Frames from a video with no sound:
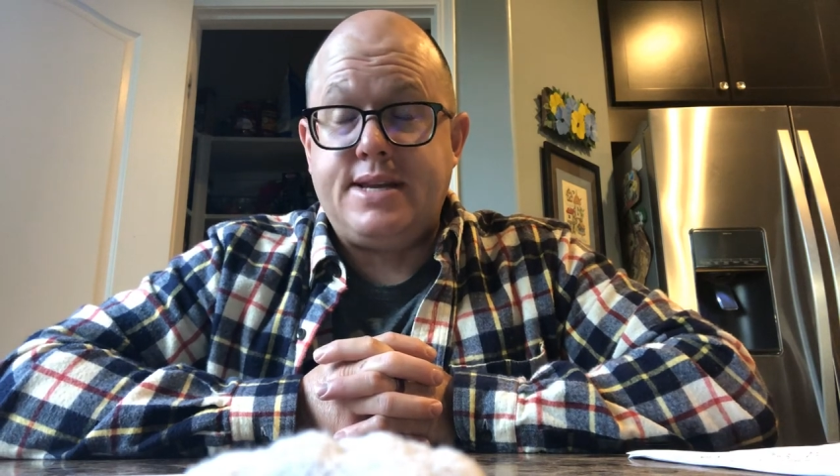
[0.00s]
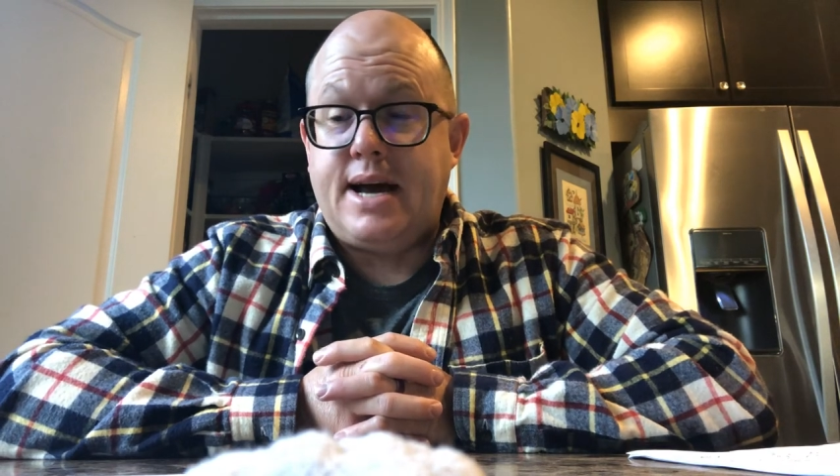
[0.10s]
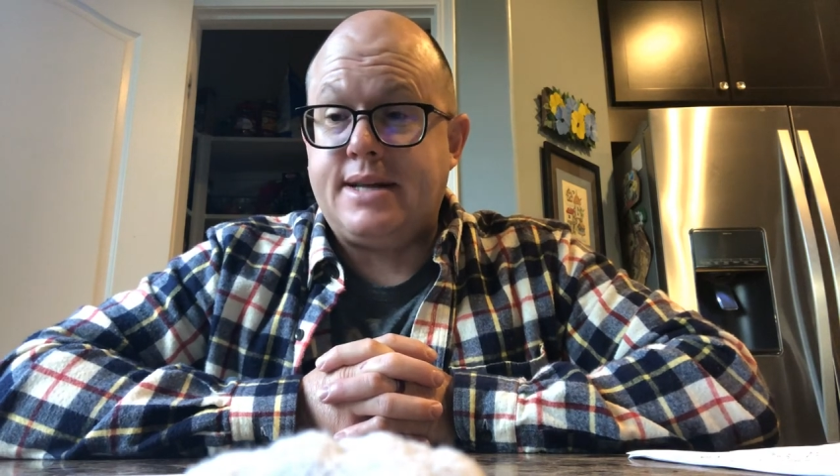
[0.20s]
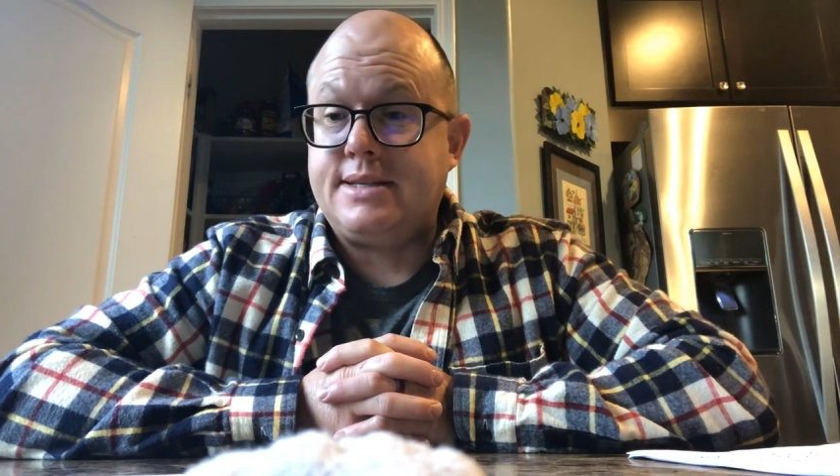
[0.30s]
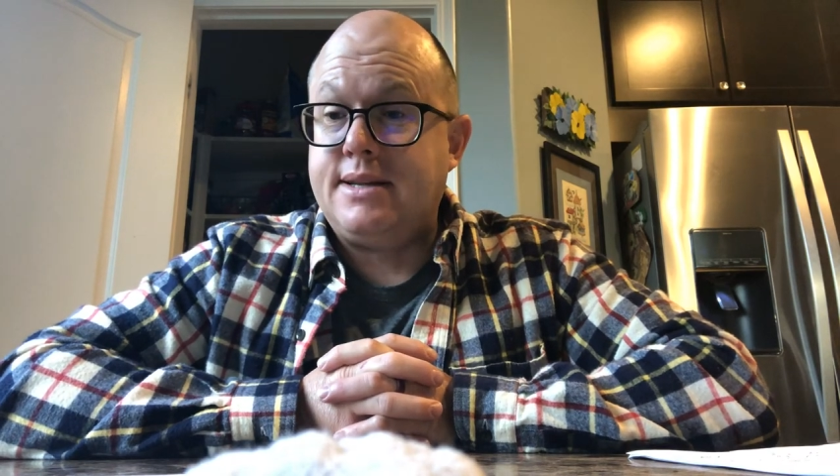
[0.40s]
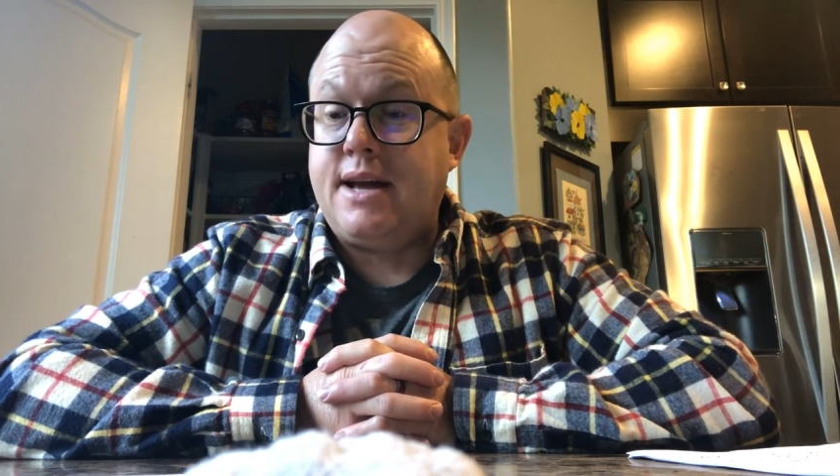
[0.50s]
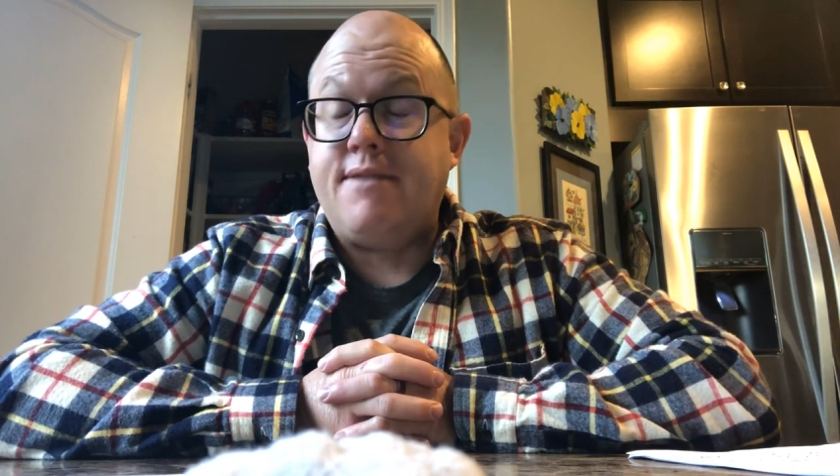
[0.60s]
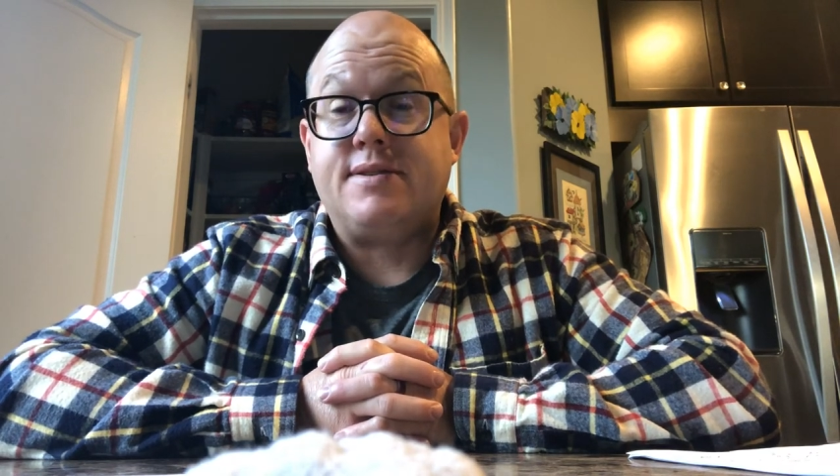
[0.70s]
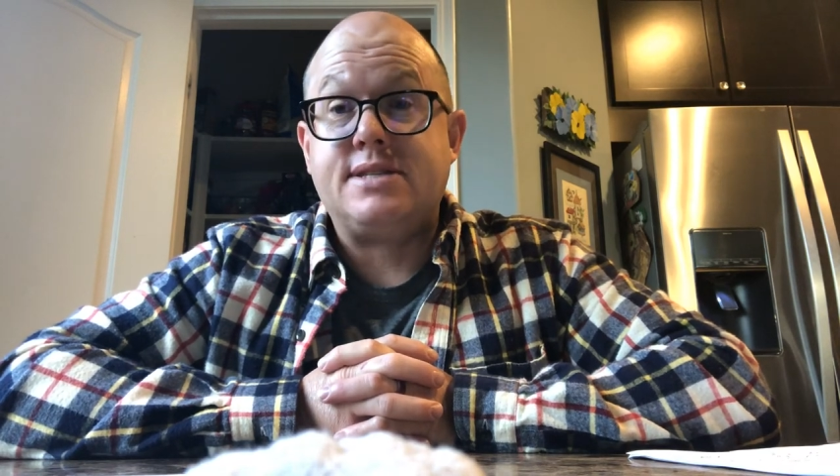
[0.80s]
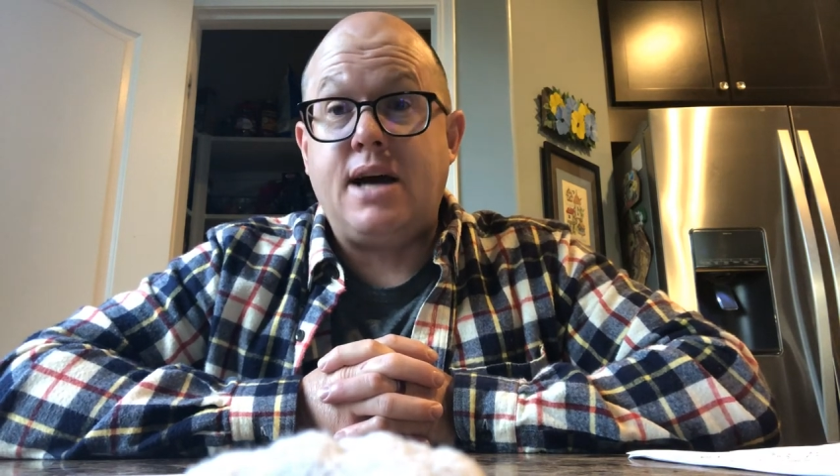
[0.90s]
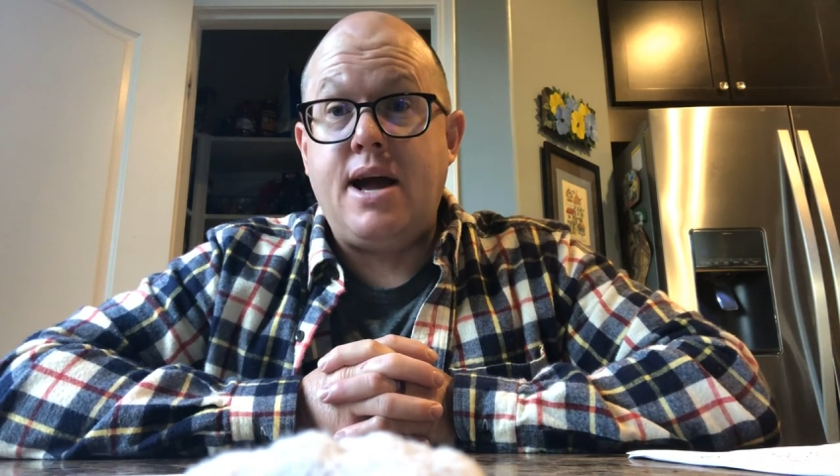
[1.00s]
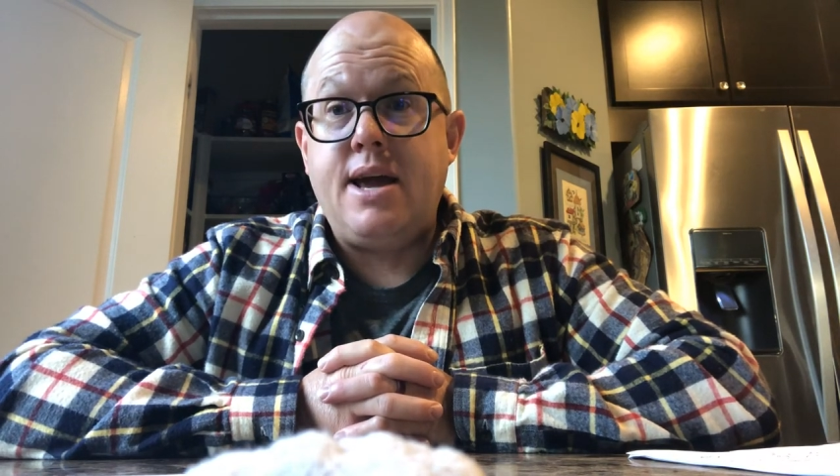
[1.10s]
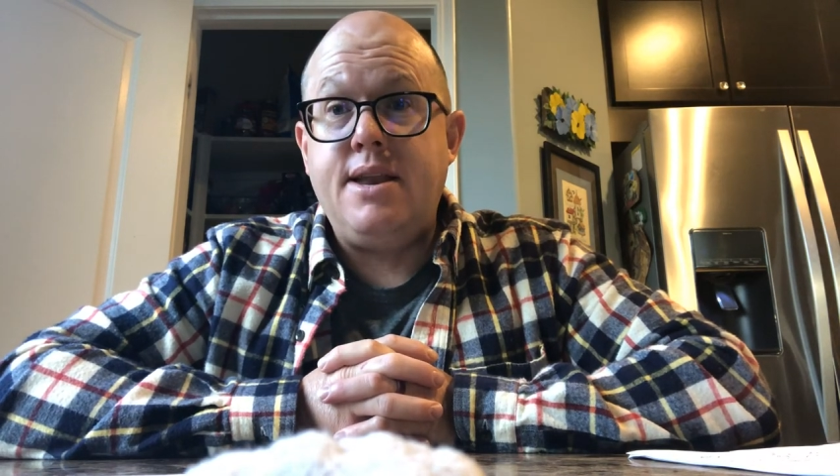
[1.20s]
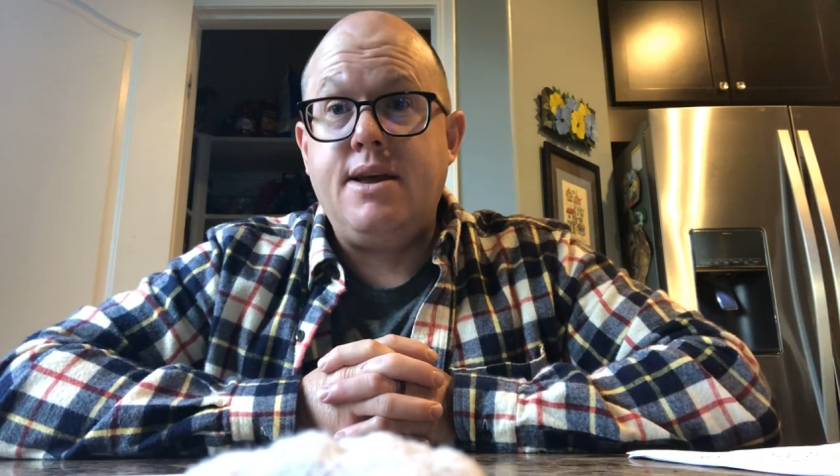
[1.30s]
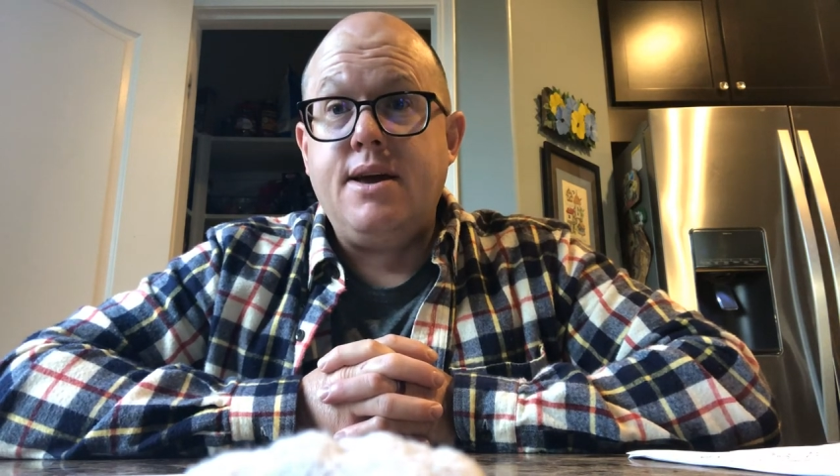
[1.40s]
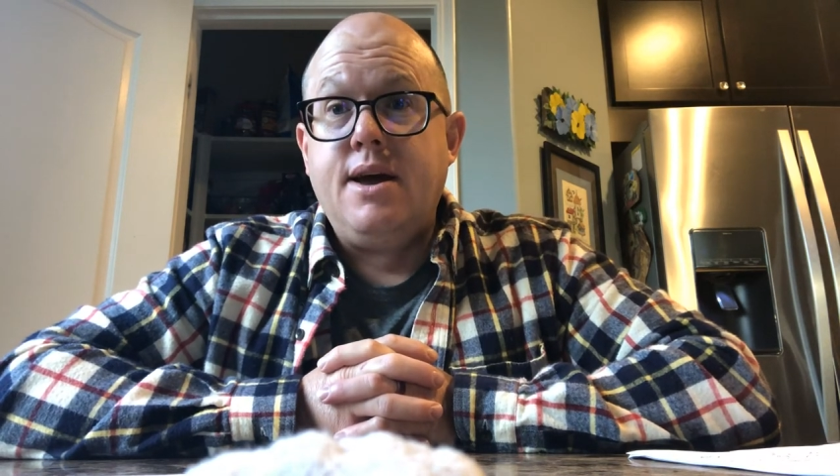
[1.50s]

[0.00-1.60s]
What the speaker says: tasks that I've assigned.